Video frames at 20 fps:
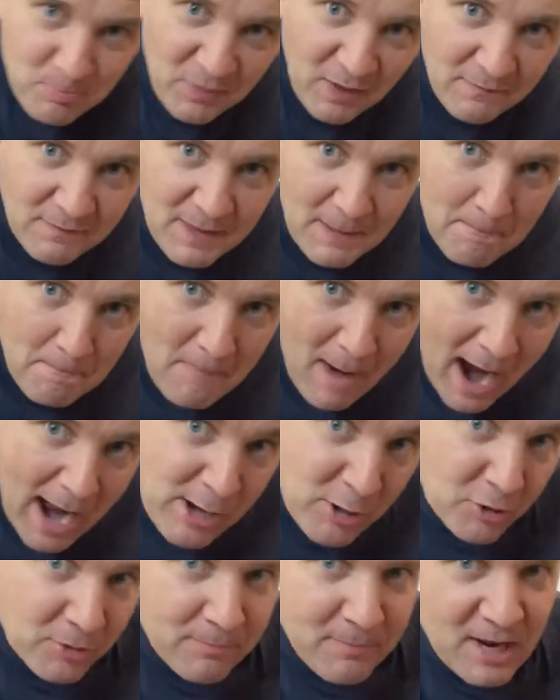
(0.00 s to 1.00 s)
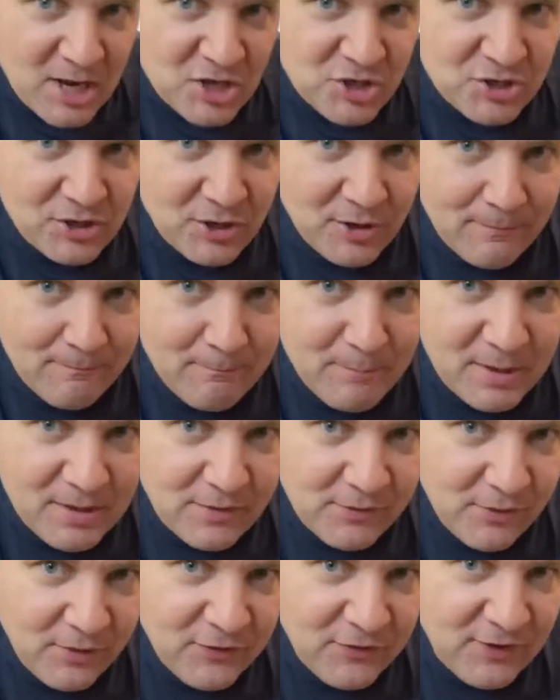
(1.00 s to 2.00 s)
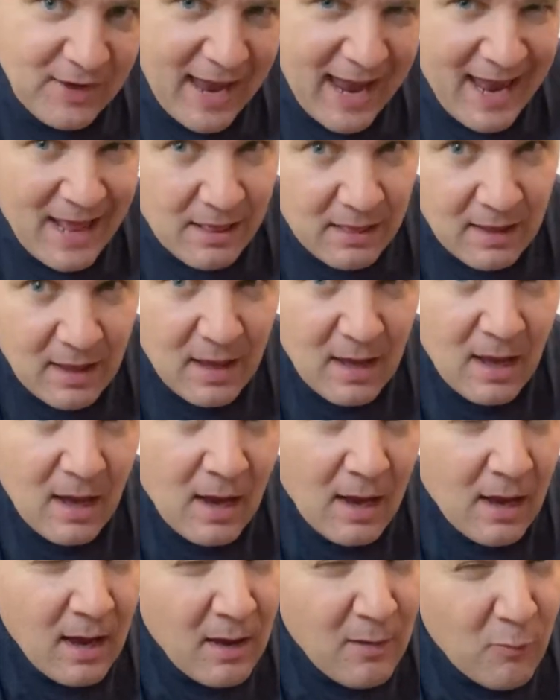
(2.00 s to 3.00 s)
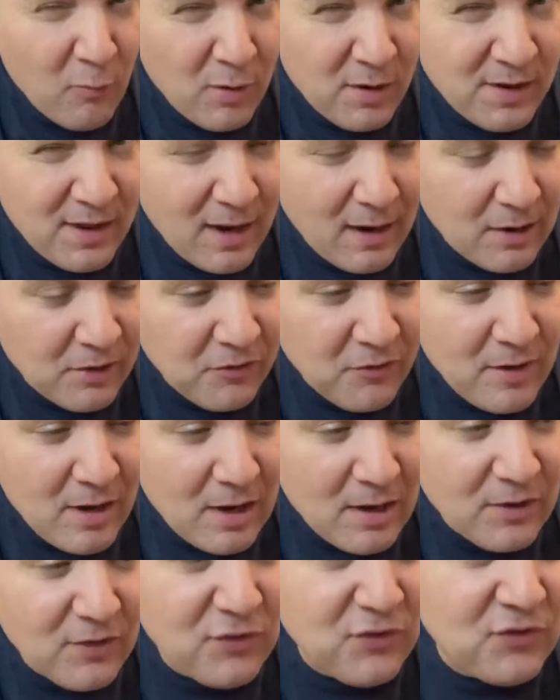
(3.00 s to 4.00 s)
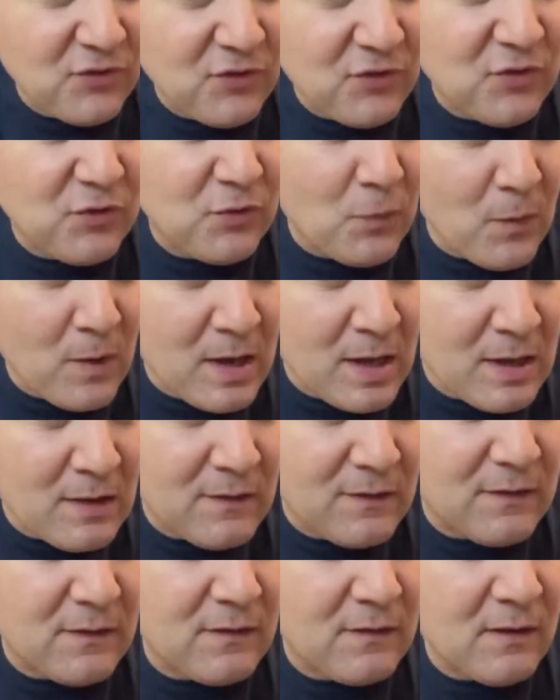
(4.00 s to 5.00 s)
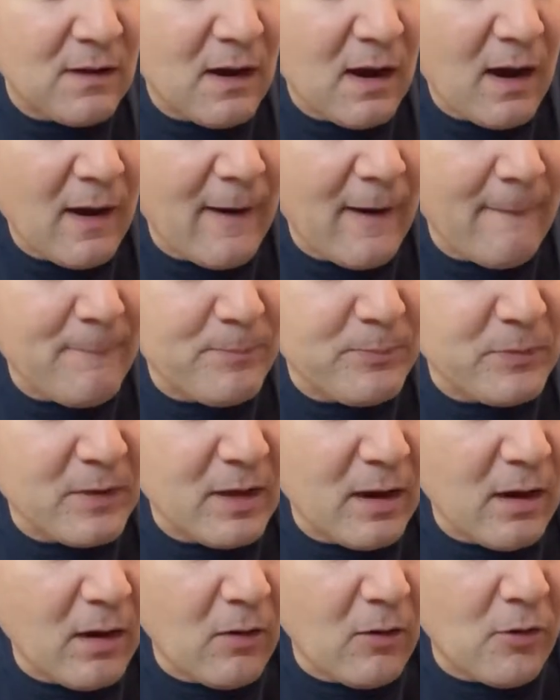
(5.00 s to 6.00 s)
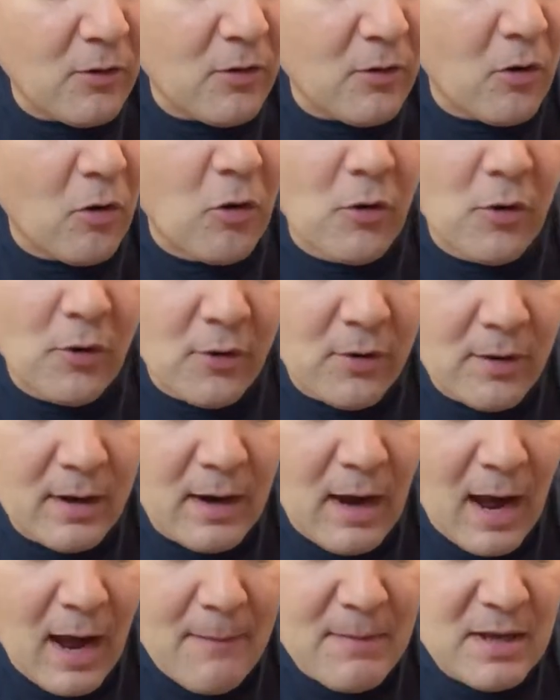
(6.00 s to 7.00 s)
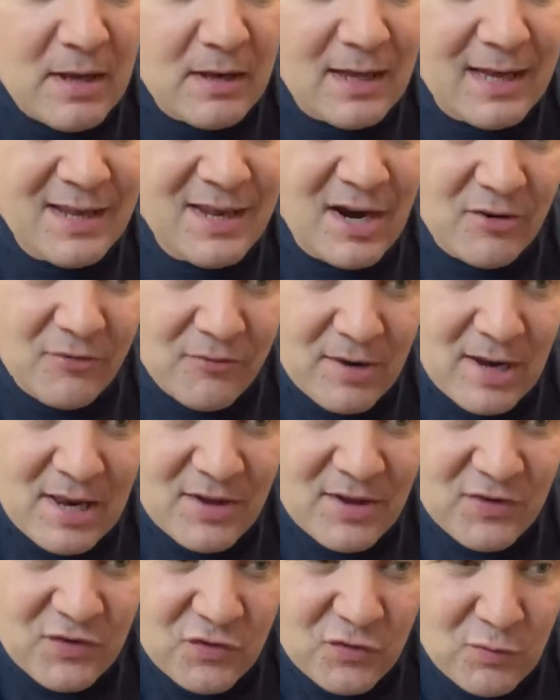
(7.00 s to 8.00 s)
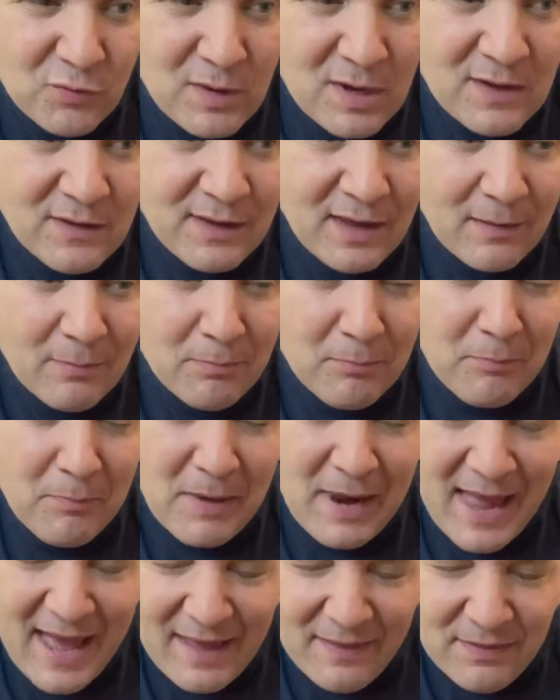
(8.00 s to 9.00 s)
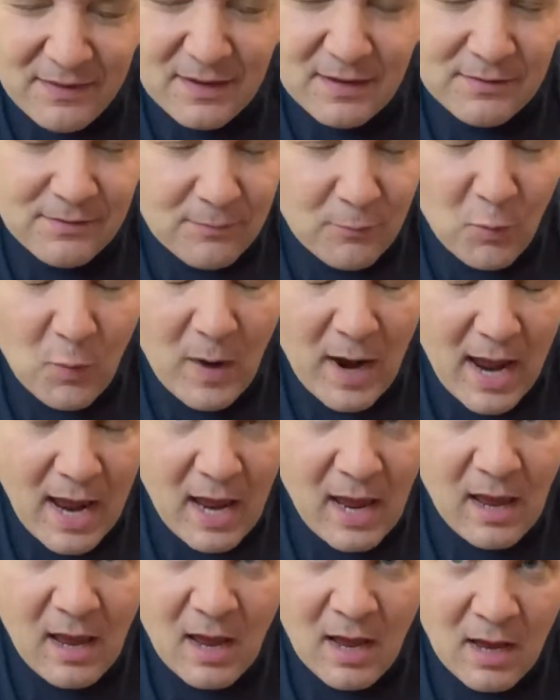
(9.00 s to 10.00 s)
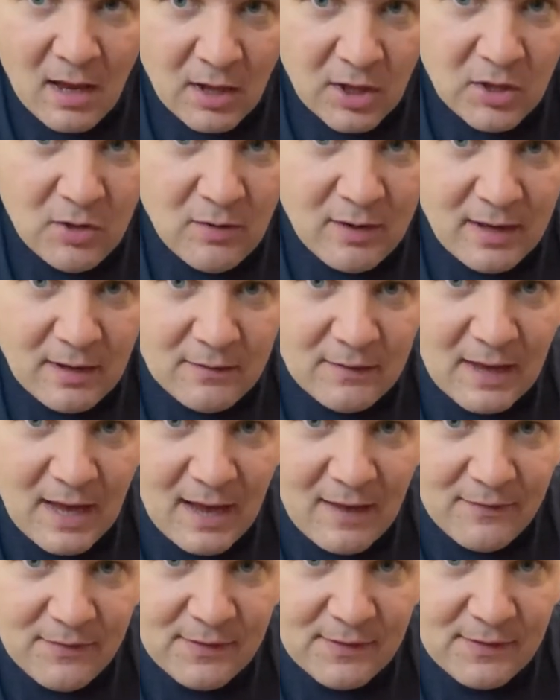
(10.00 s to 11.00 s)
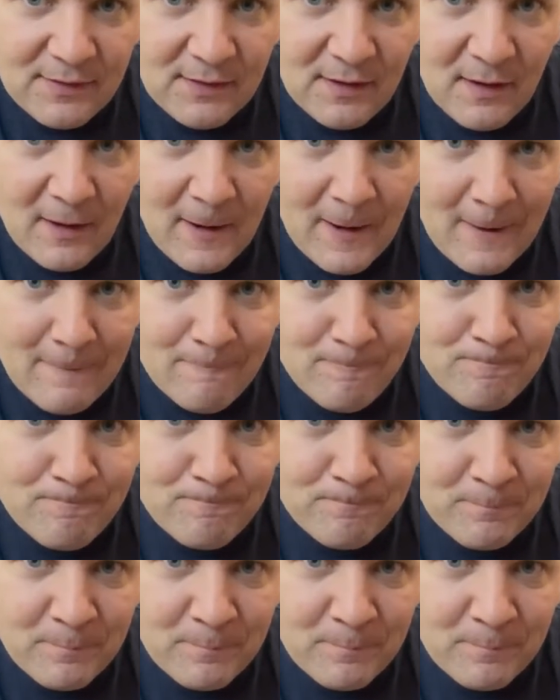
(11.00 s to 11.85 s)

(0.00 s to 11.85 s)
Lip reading: the minor major pentatonic scale with a really sweet or I mean in a really sweet and blended way, you can get hello